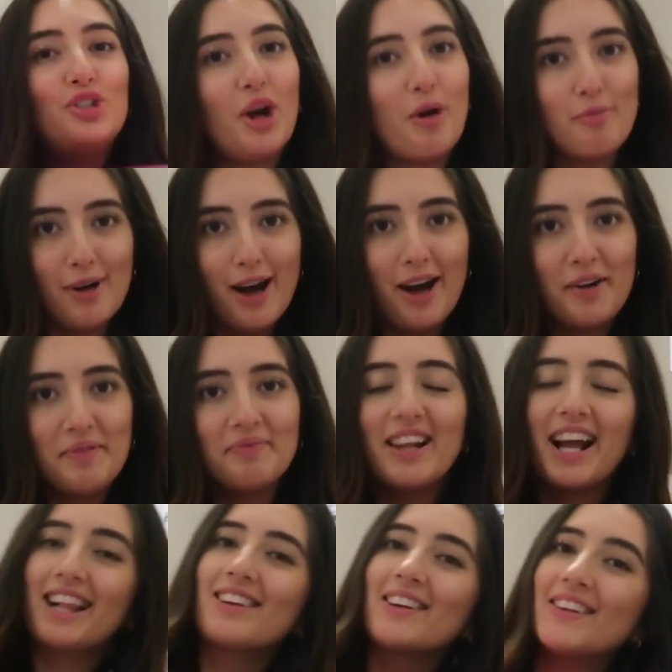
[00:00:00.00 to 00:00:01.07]
jumper.
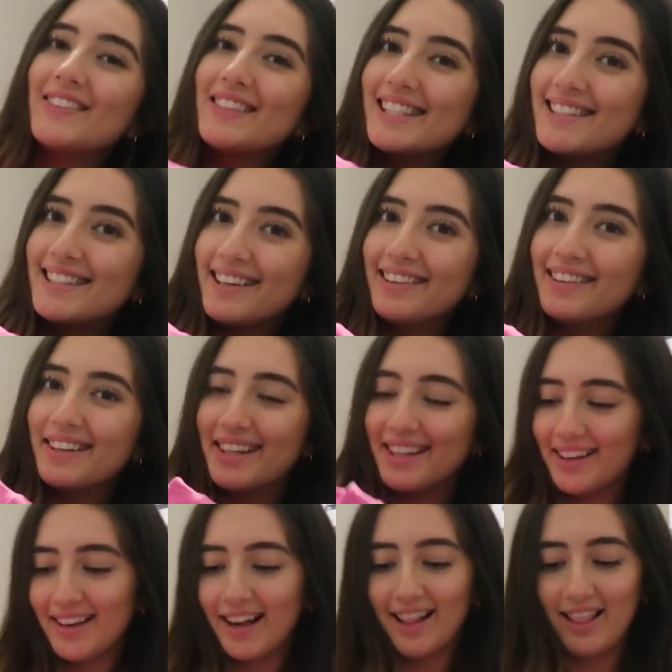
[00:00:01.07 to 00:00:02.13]
I thought it was so
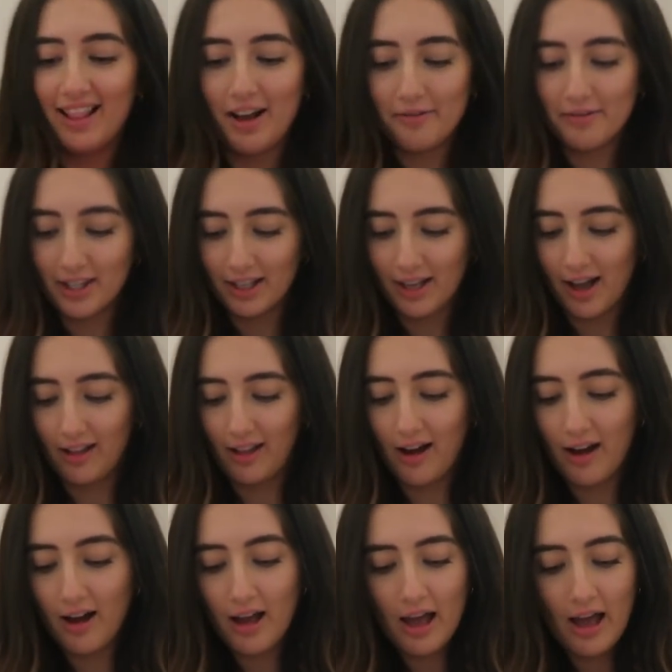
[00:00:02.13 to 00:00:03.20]
cute. I love the
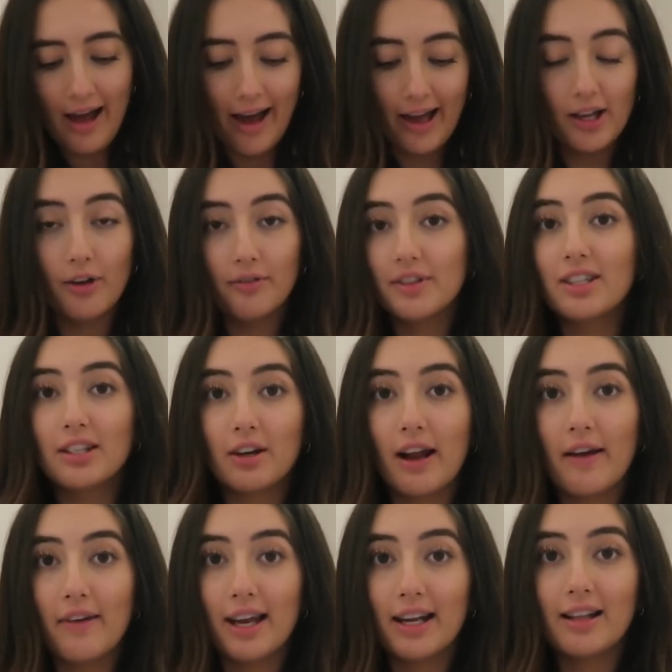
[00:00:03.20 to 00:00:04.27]
color. I obviously don't
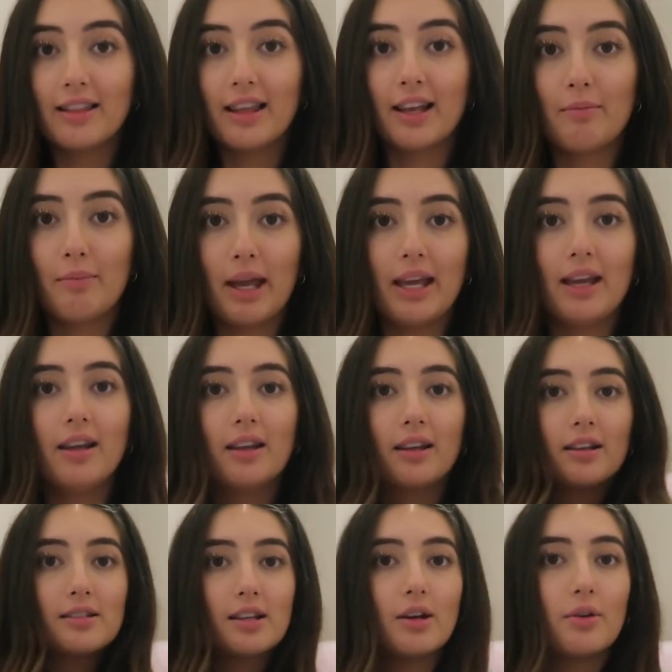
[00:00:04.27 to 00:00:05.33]
have anything pink
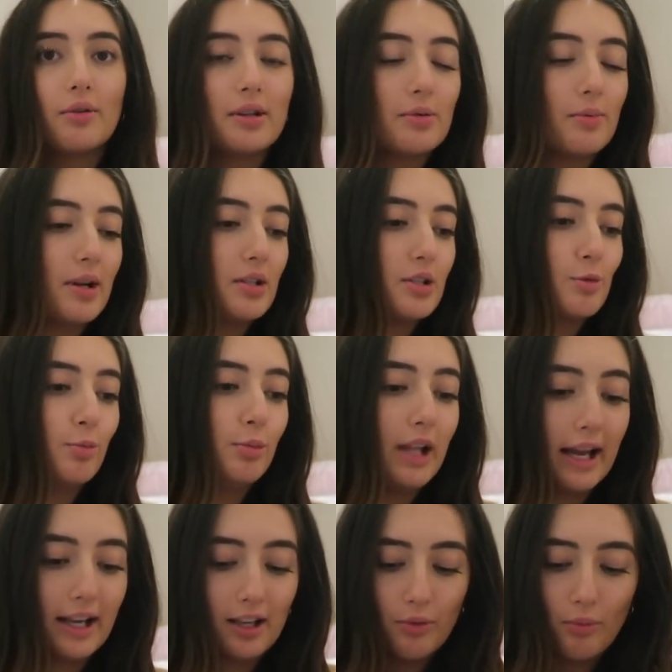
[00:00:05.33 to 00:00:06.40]
because I always wear just
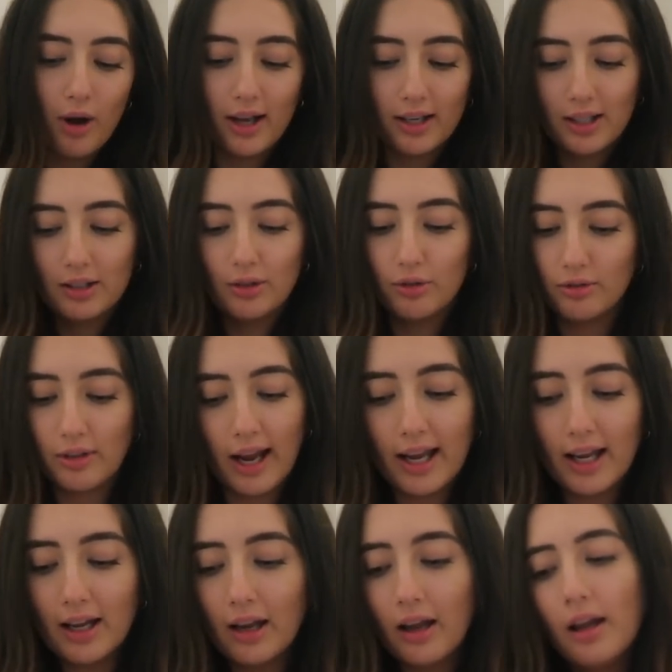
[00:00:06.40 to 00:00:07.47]
black and white and
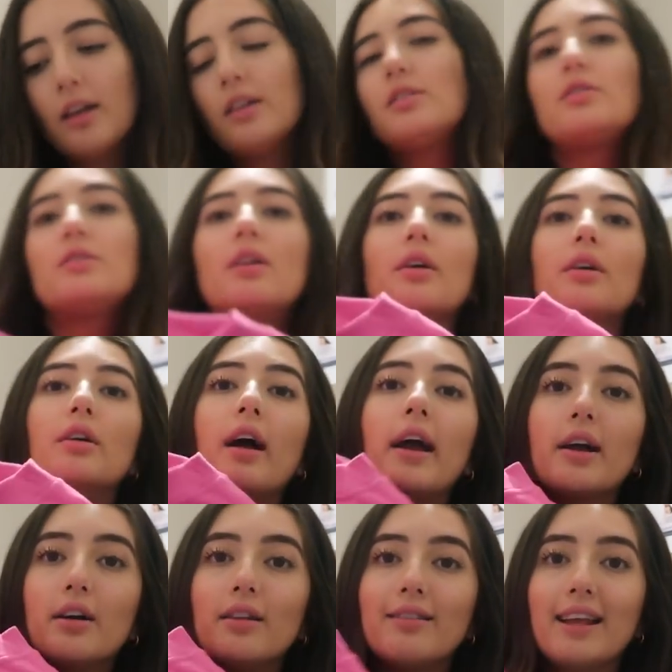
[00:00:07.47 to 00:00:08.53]
gray. So
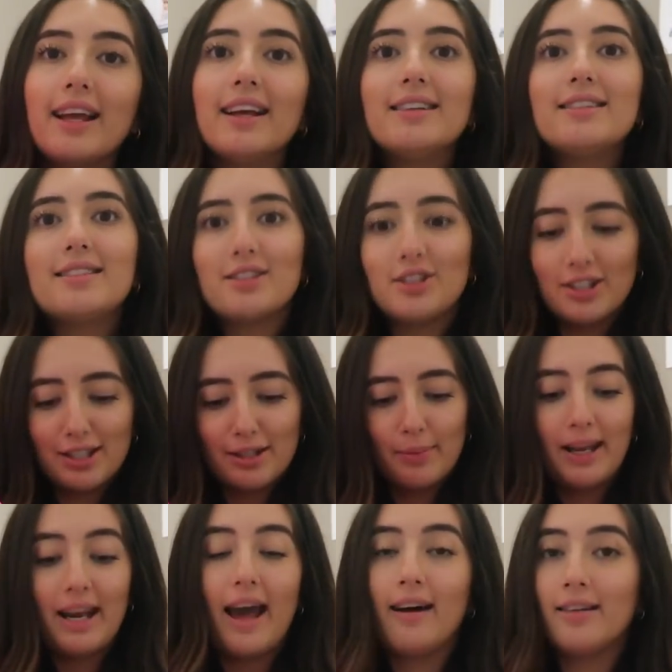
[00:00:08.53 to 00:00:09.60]
I got this just a
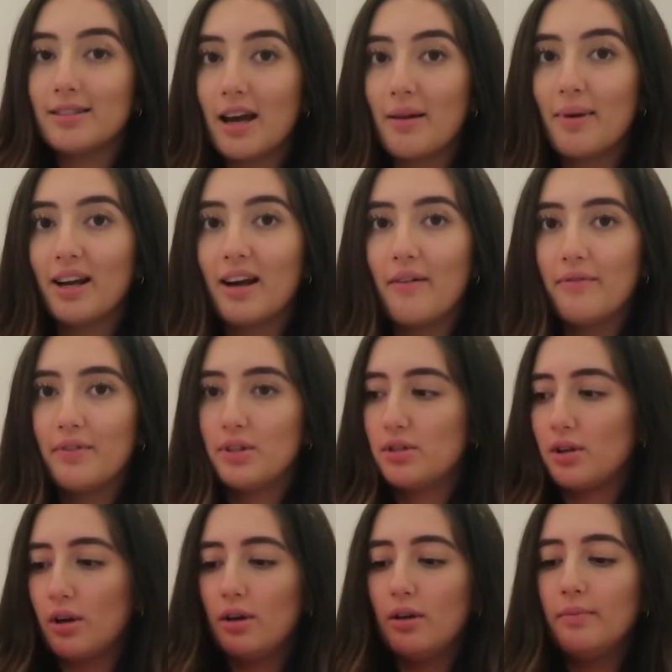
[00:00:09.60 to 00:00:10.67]
bit outside of my comfort
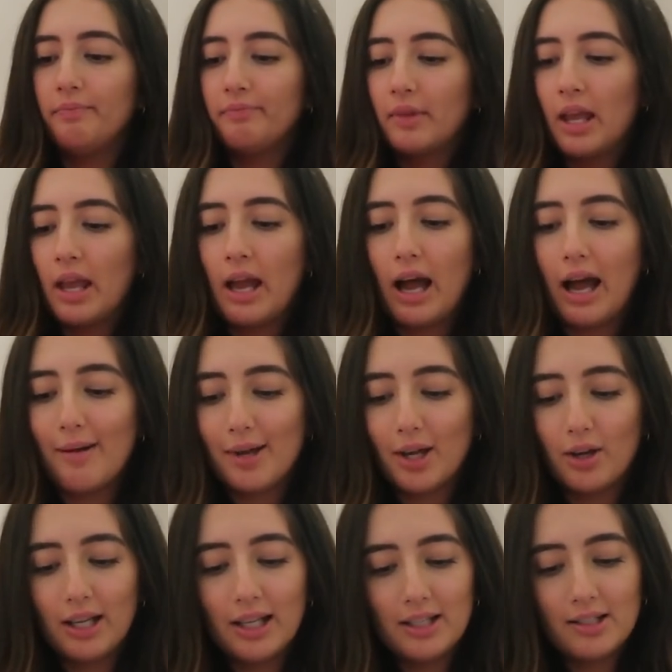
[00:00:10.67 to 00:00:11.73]
zone. I
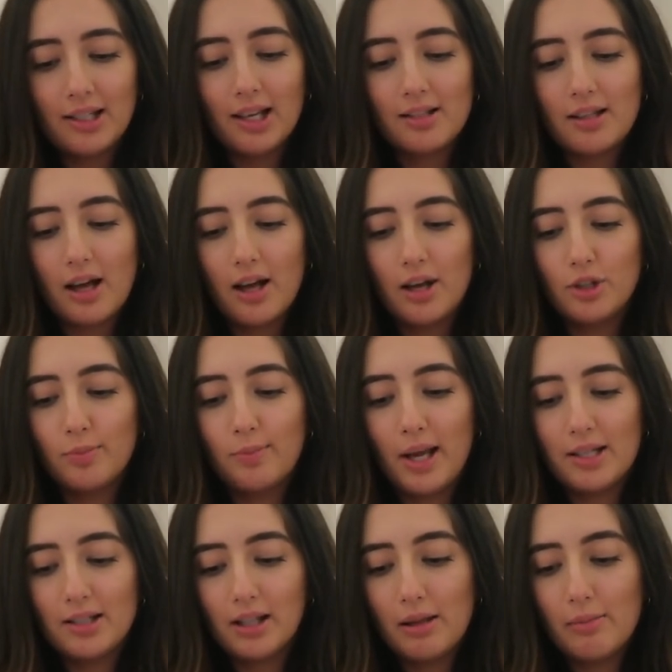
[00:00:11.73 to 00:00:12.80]
got it in a size large
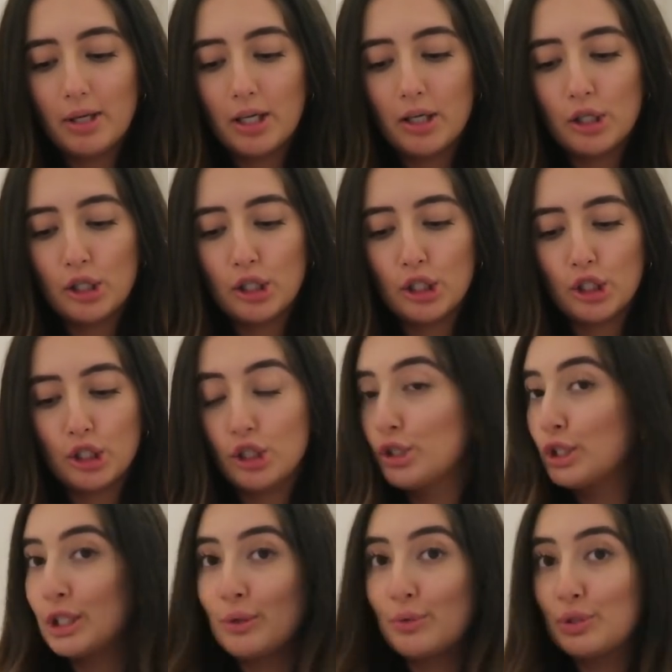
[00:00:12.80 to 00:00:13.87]
basically because
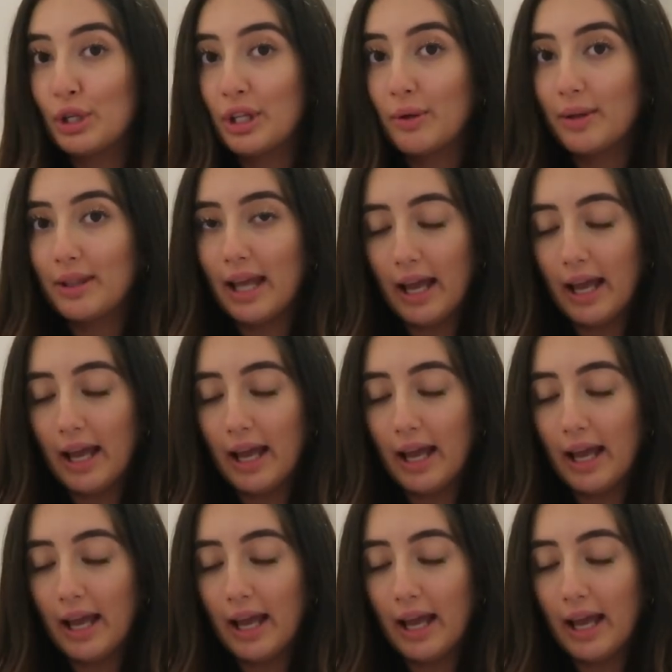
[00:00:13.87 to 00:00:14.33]
it was the only one